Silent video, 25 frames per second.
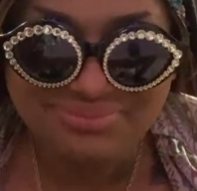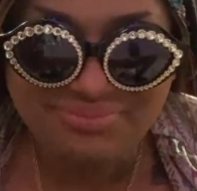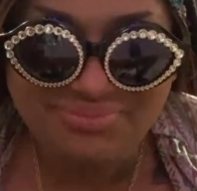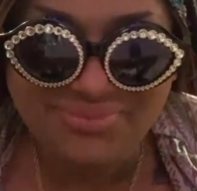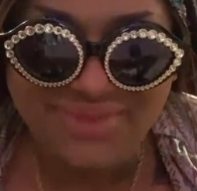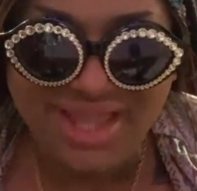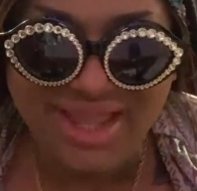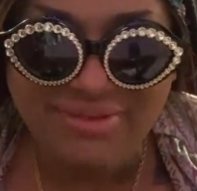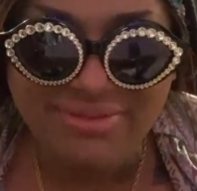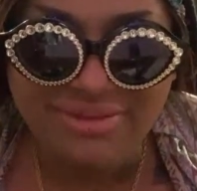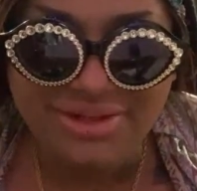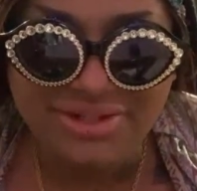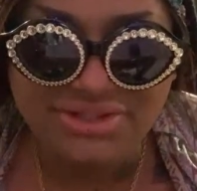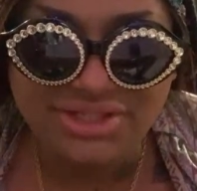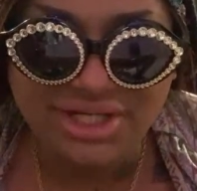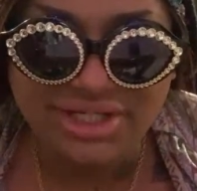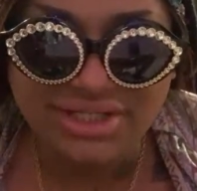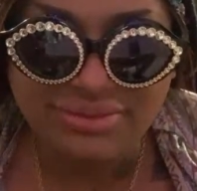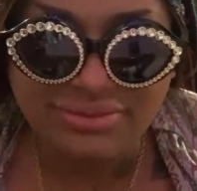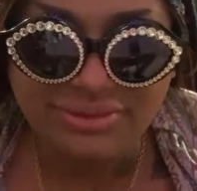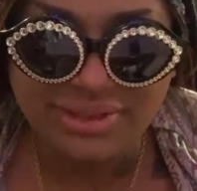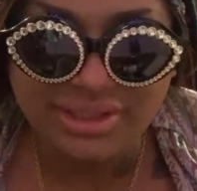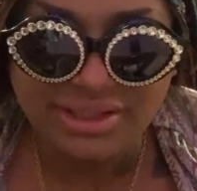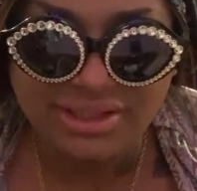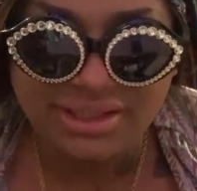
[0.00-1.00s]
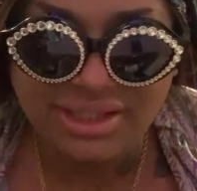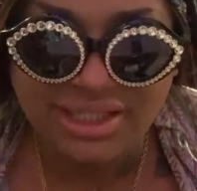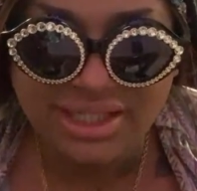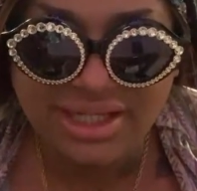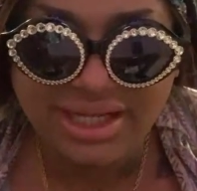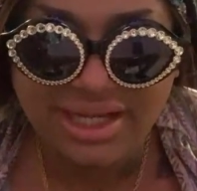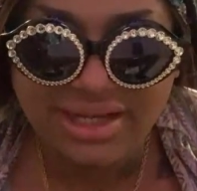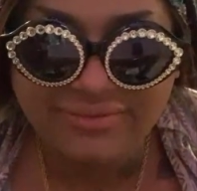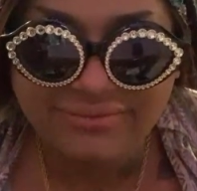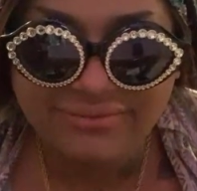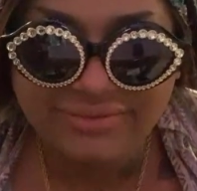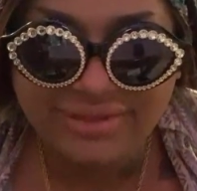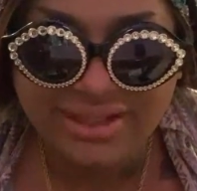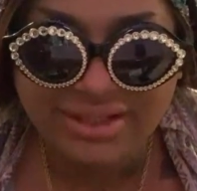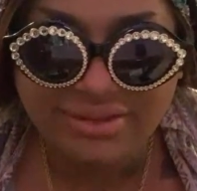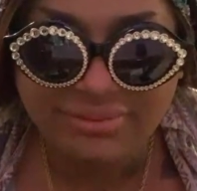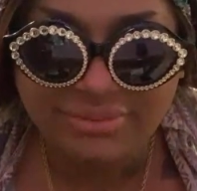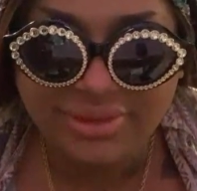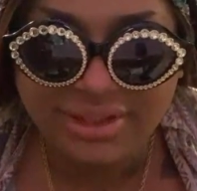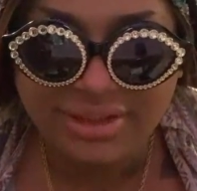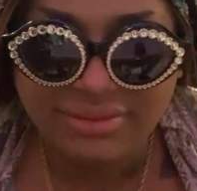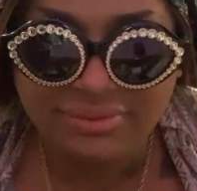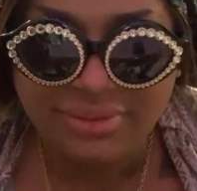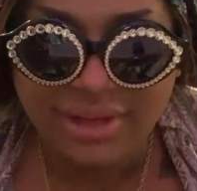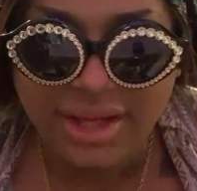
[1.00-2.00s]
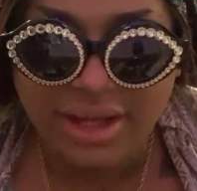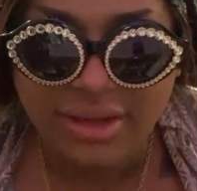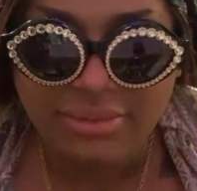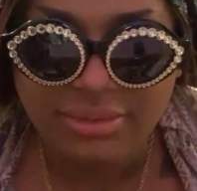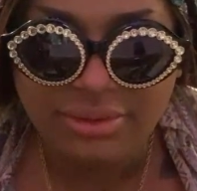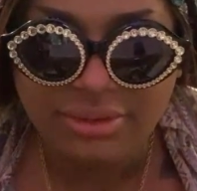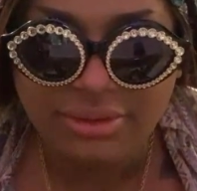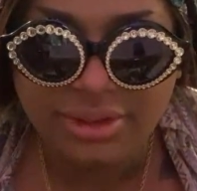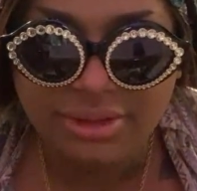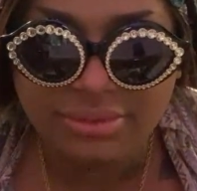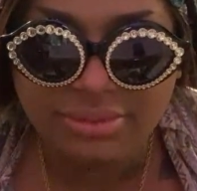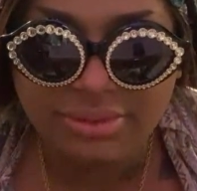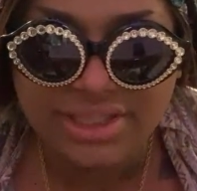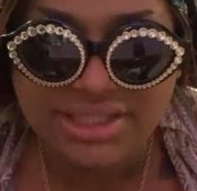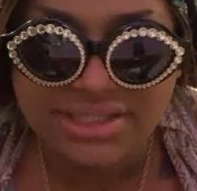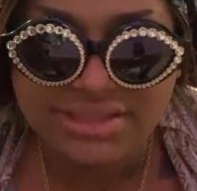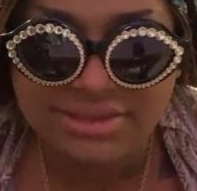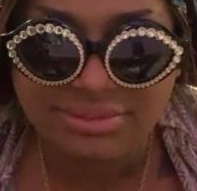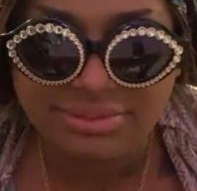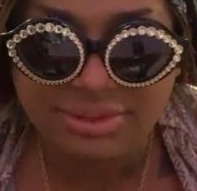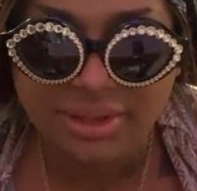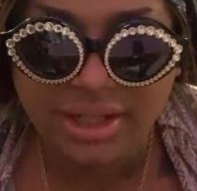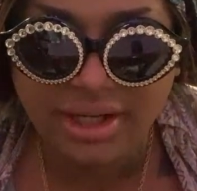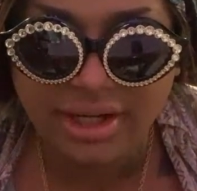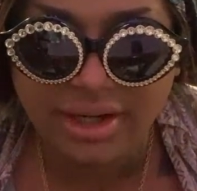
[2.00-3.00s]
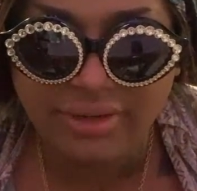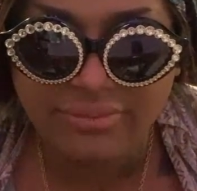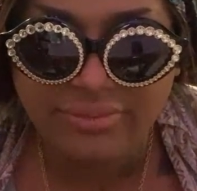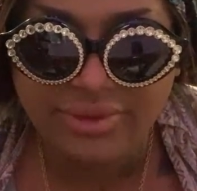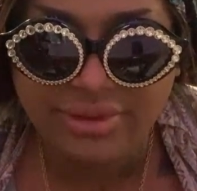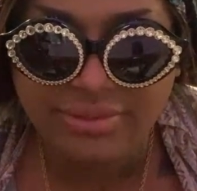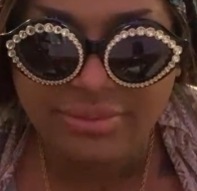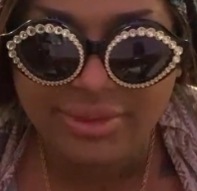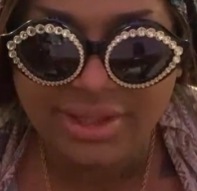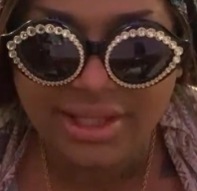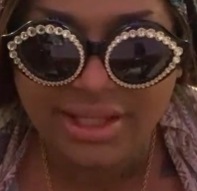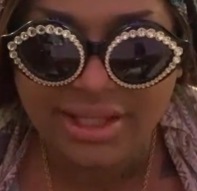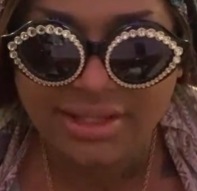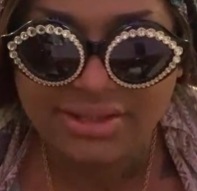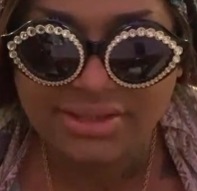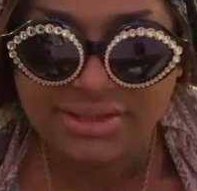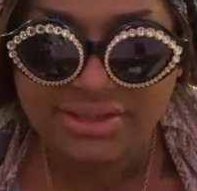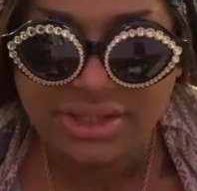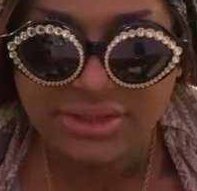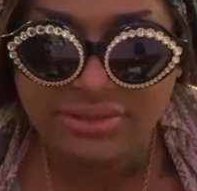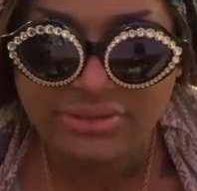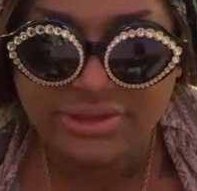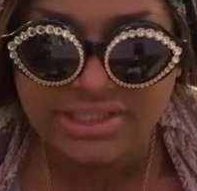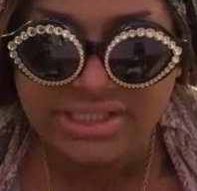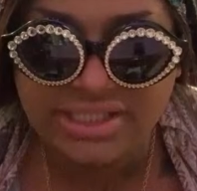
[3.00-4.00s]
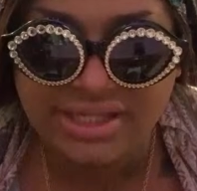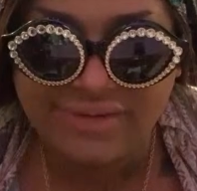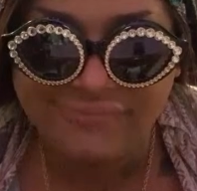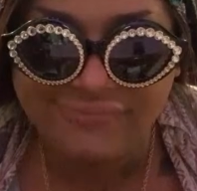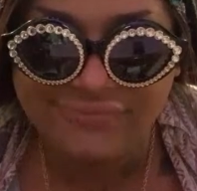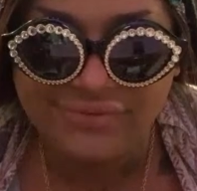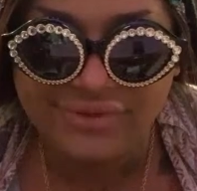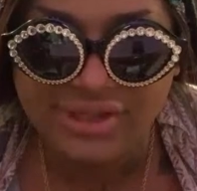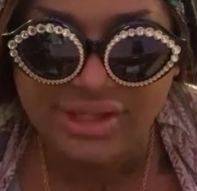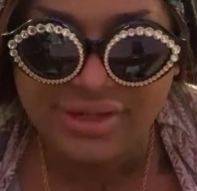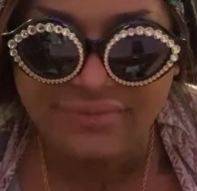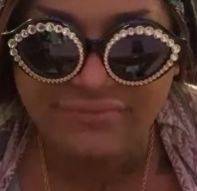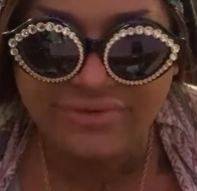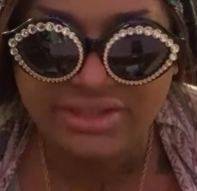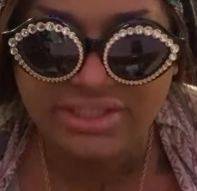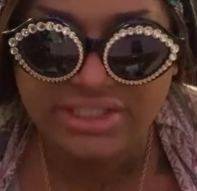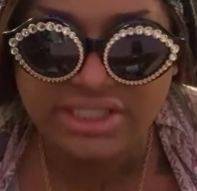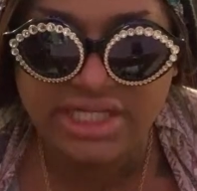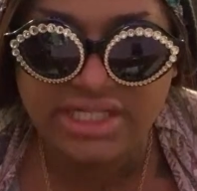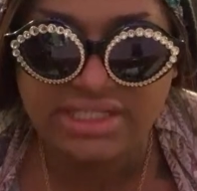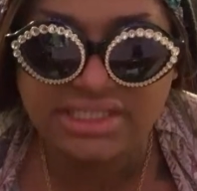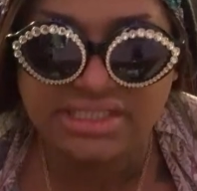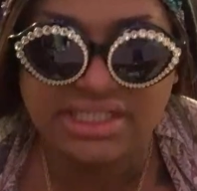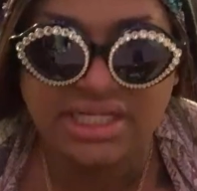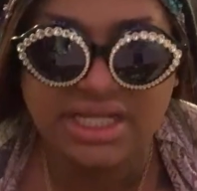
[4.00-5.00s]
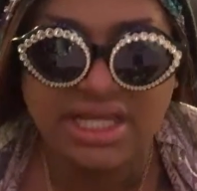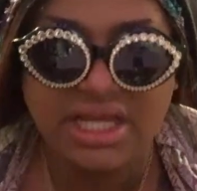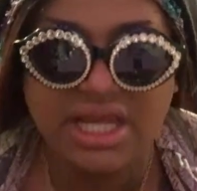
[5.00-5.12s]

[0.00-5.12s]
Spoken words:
I've been trying to work on it. I feel like being bipolar plays a part on me being so resentful and vicious.